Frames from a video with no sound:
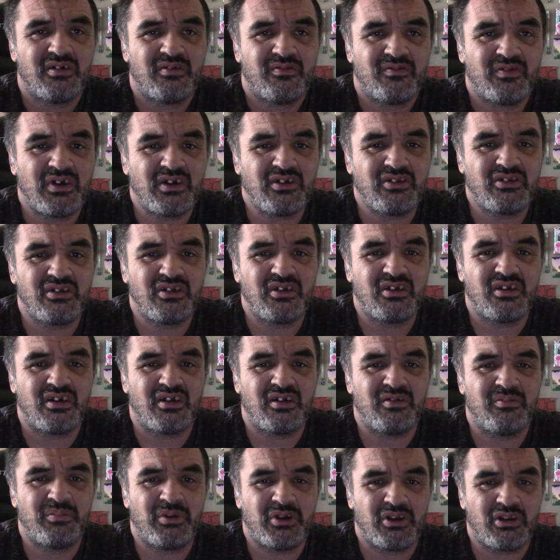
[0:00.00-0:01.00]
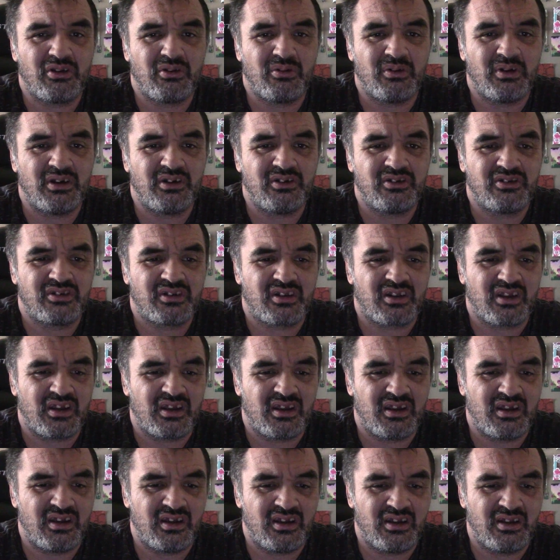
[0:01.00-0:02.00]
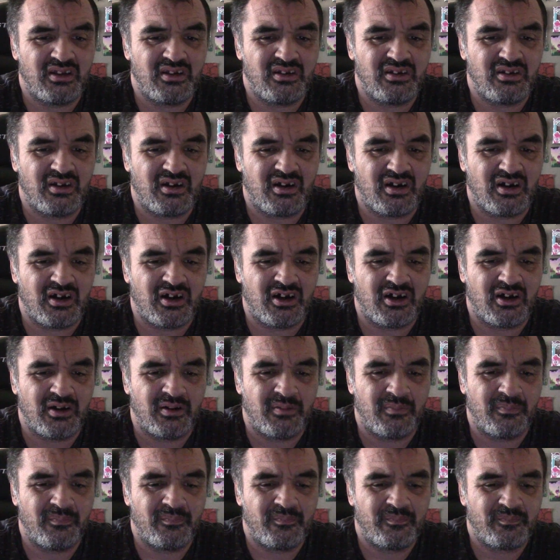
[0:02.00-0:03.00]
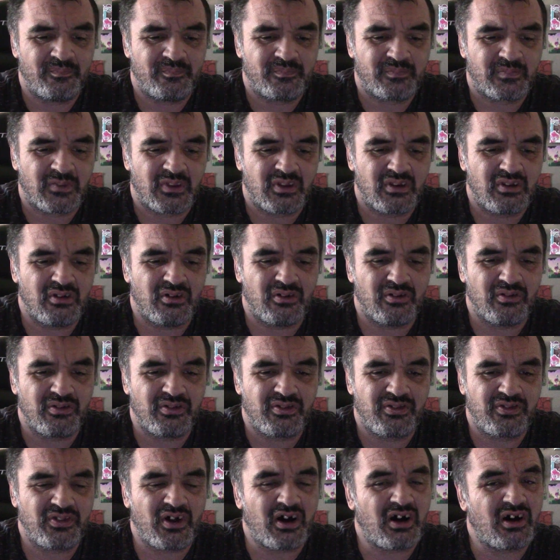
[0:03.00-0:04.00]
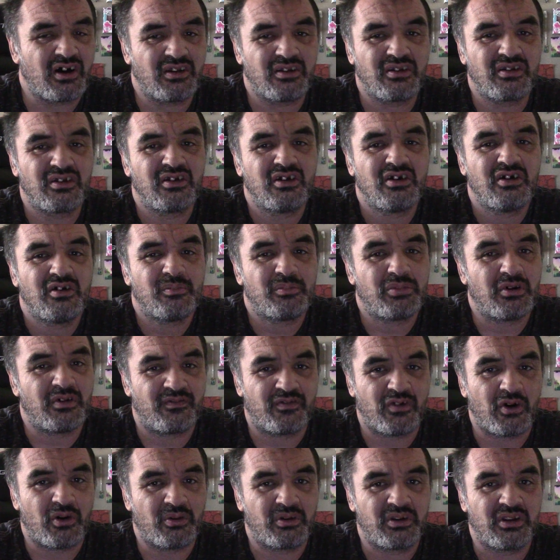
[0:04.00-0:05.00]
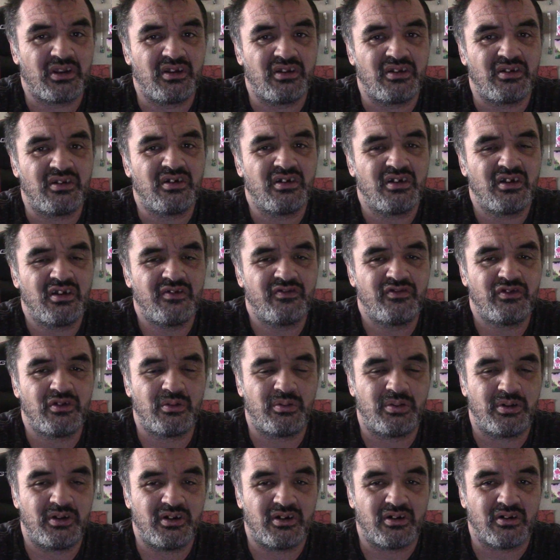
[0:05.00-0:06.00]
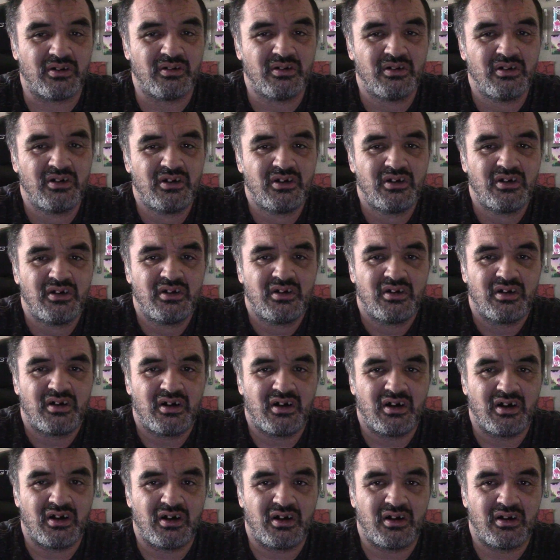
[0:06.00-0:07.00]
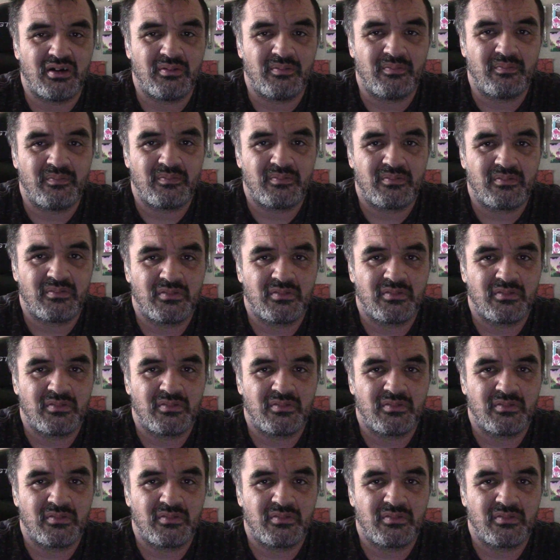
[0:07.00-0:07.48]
basically ambiguous and um, you know thought provoking, if you will. Um,